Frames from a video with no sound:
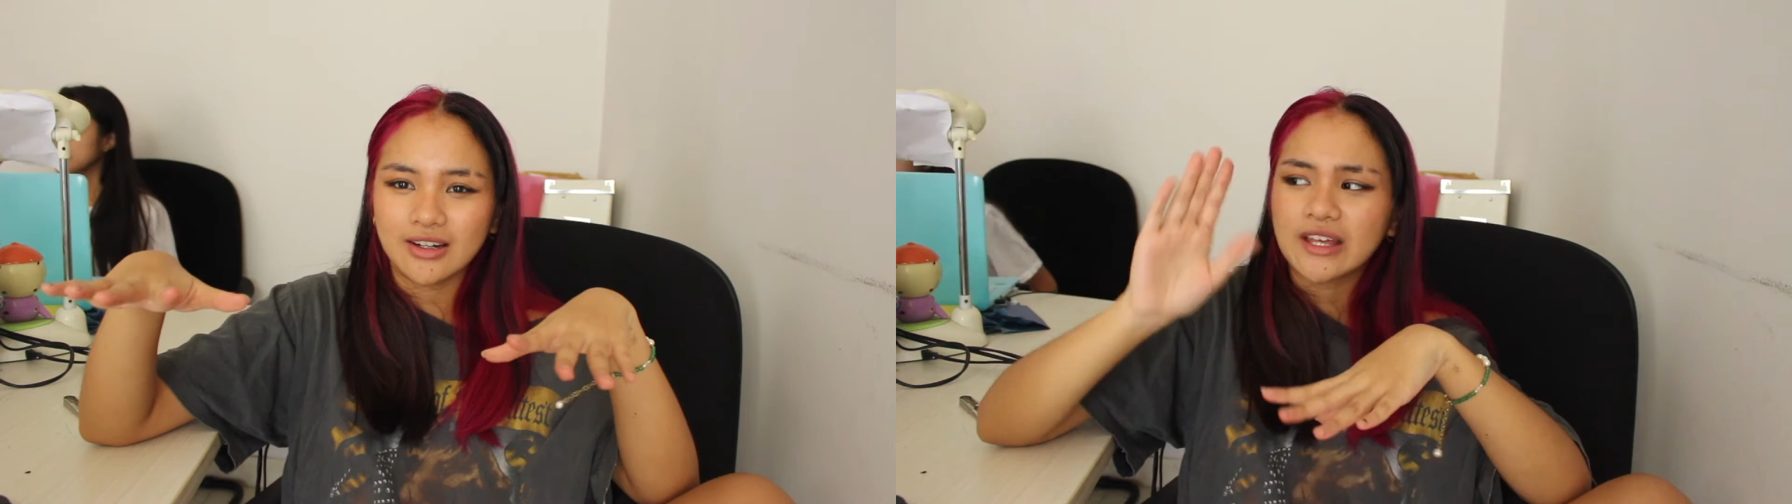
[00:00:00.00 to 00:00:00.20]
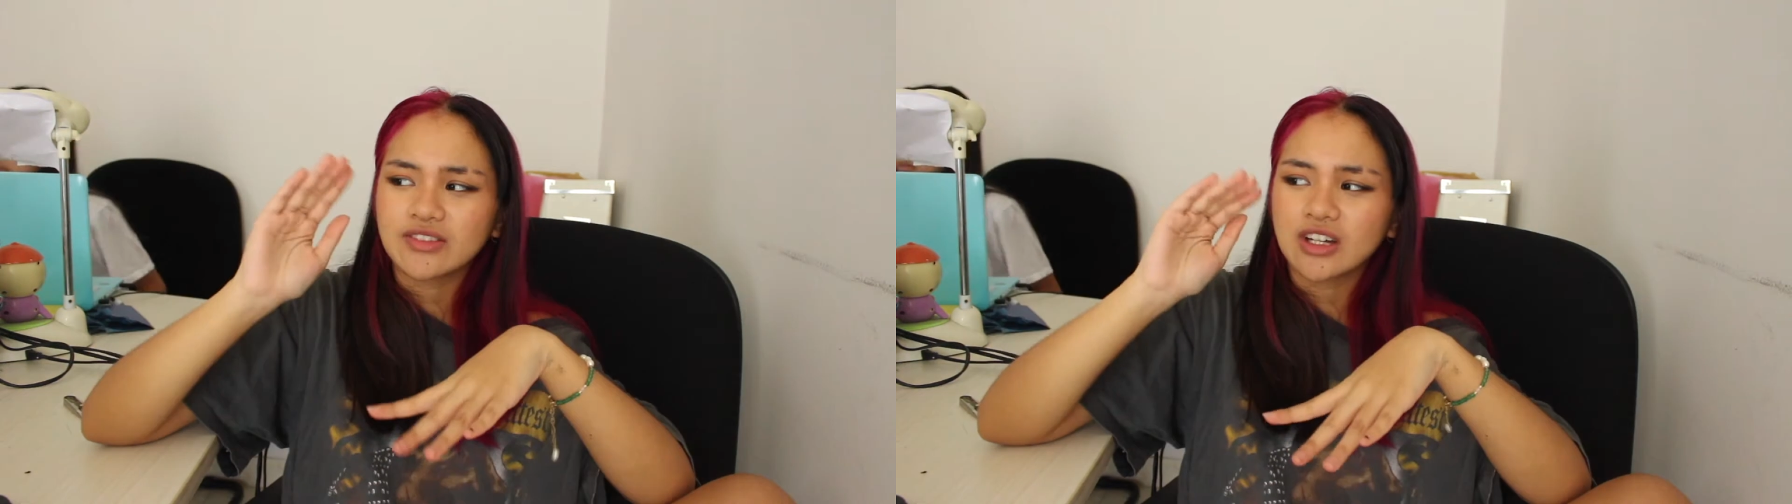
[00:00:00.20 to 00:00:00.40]

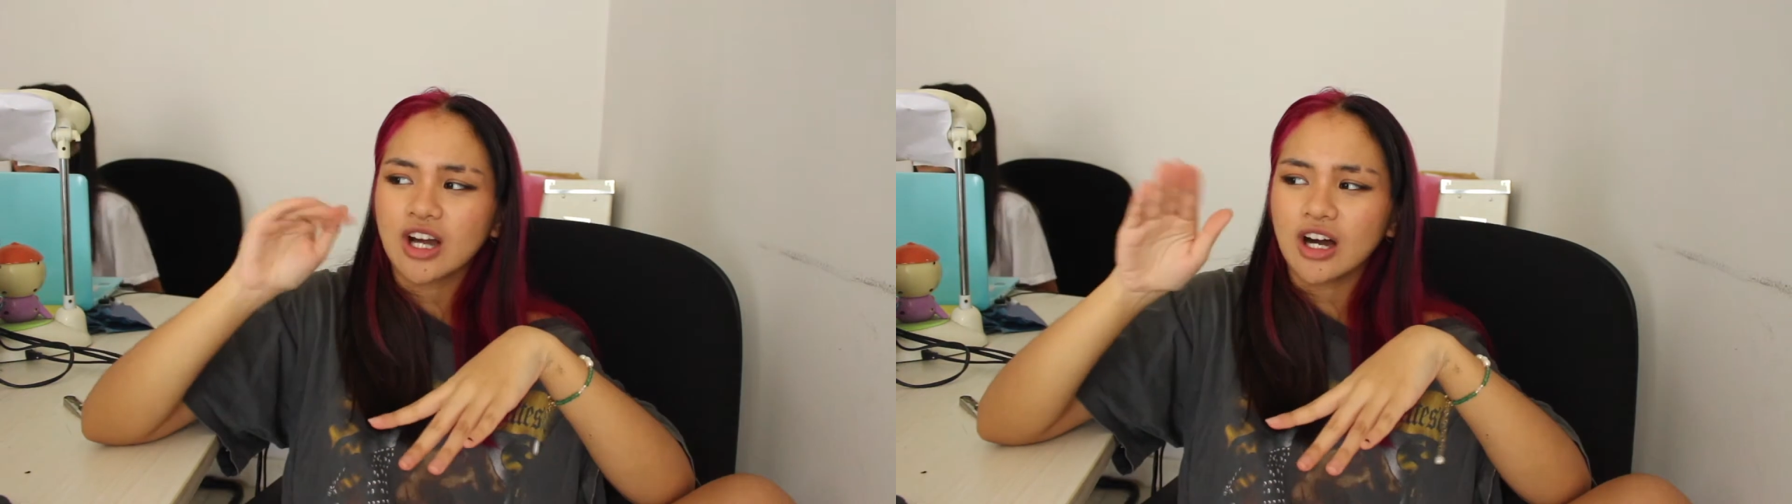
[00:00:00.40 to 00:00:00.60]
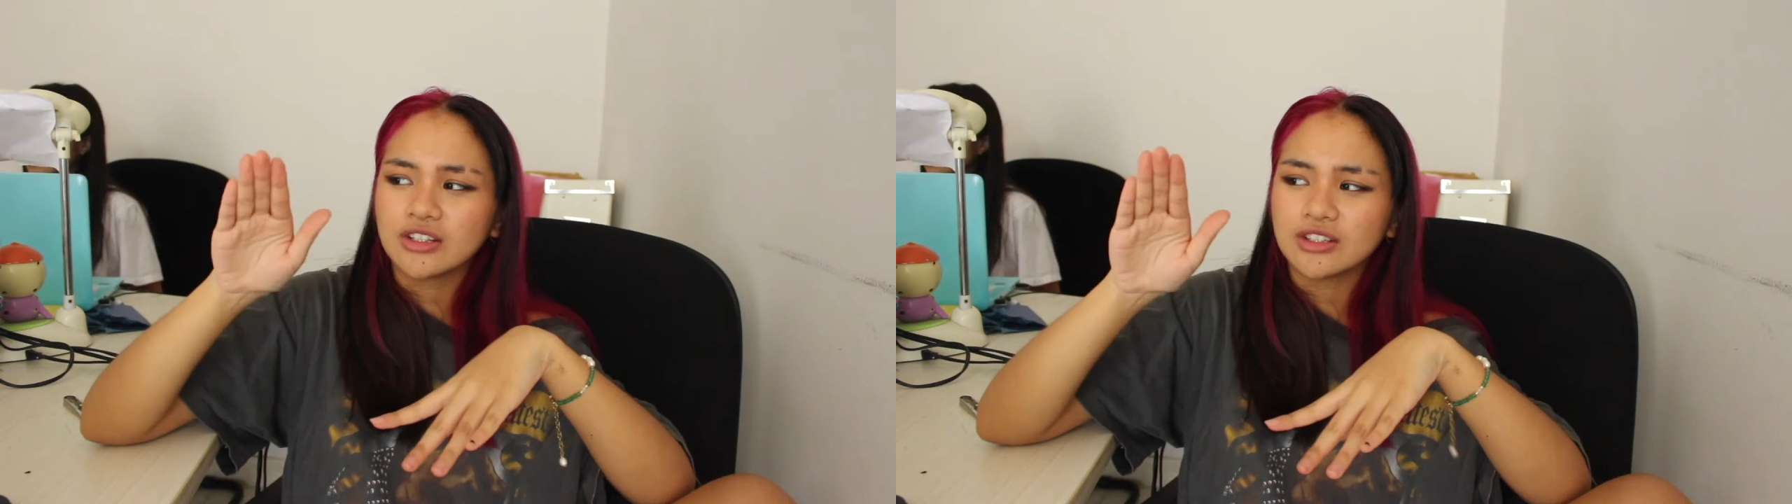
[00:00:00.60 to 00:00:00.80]
like the
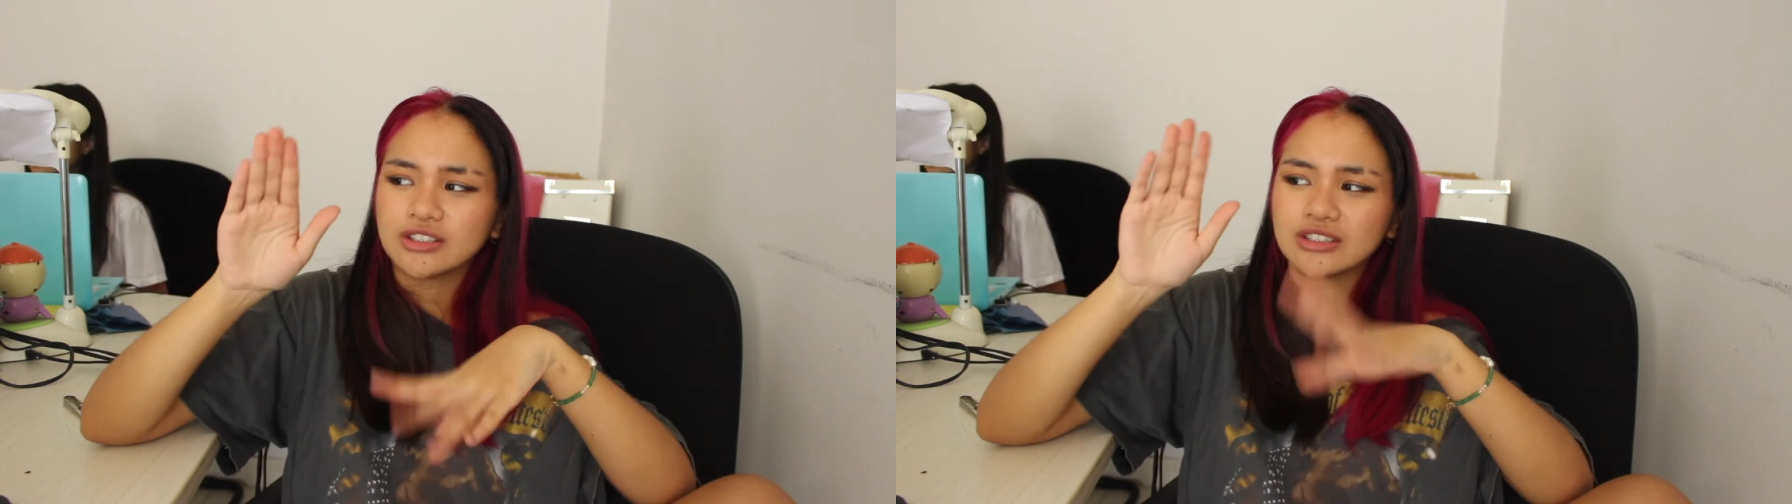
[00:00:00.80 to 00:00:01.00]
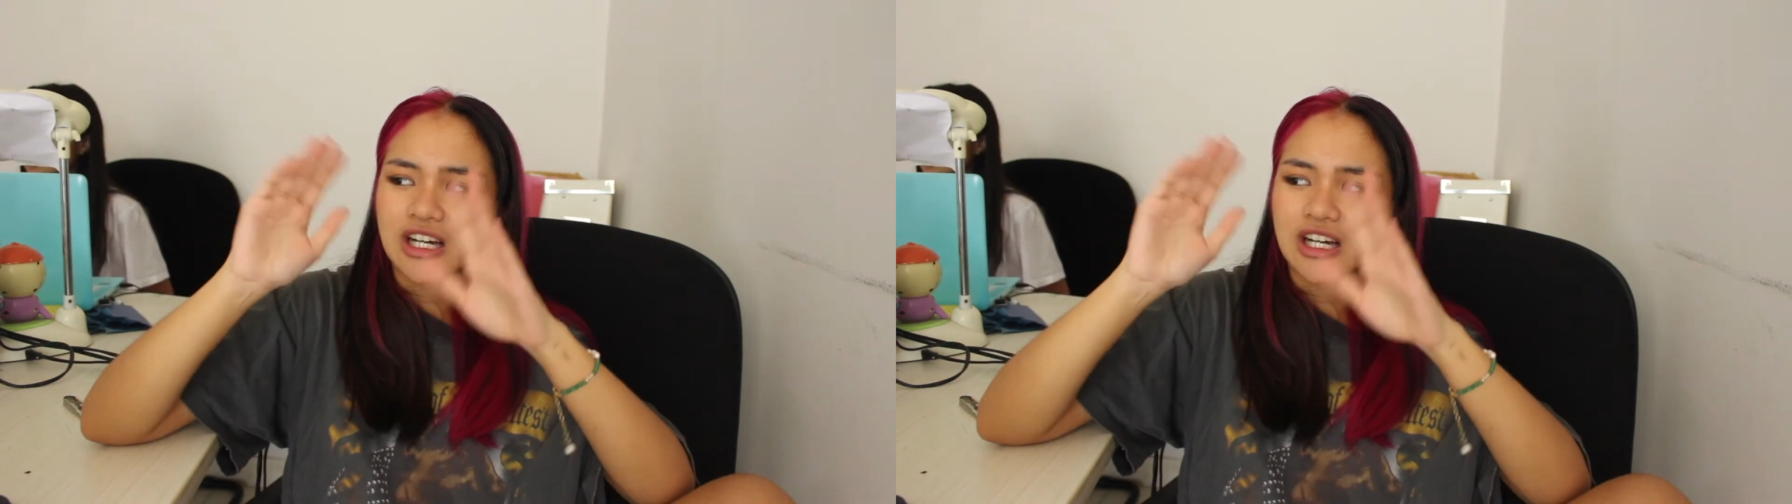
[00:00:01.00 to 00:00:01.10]
colors